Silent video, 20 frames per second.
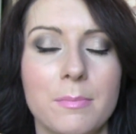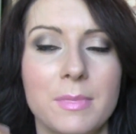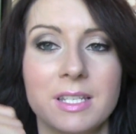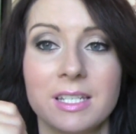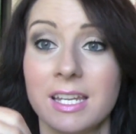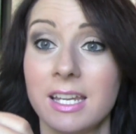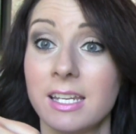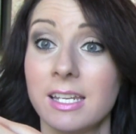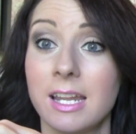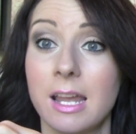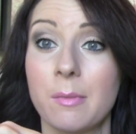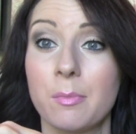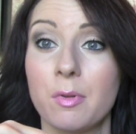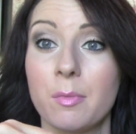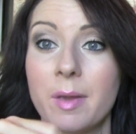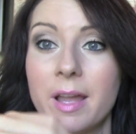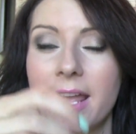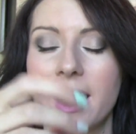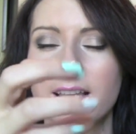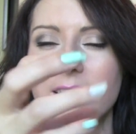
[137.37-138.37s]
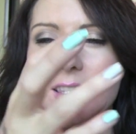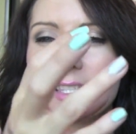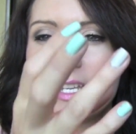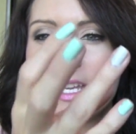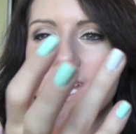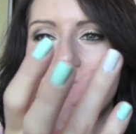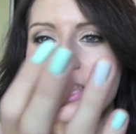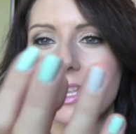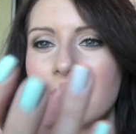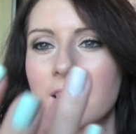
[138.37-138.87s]
Mint Candy Apple by
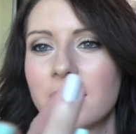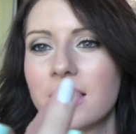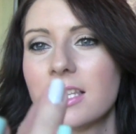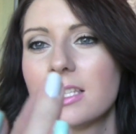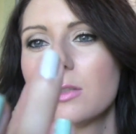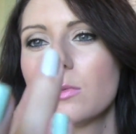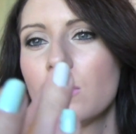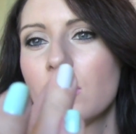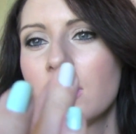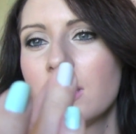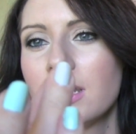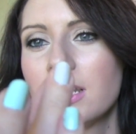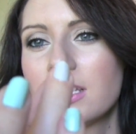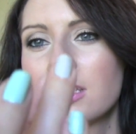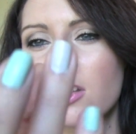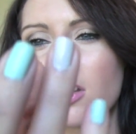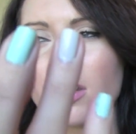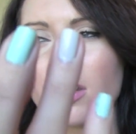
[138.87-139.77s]
Essie, and then this one is